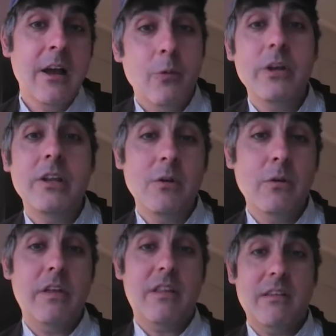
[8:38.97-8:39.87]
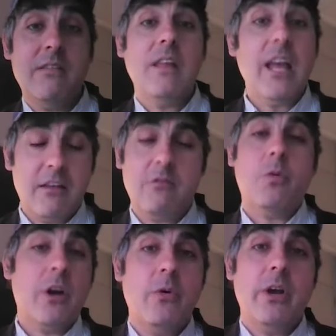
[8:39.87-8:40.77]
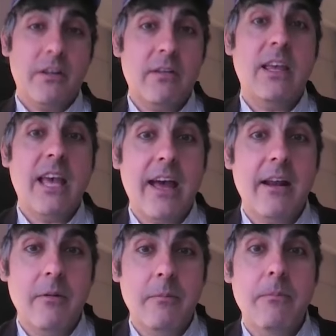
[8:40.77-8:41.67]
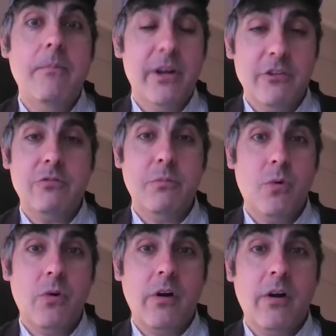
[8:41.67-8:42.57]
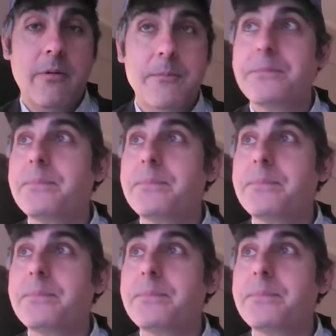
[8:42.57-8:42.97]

We knew that the stakes were going to get much more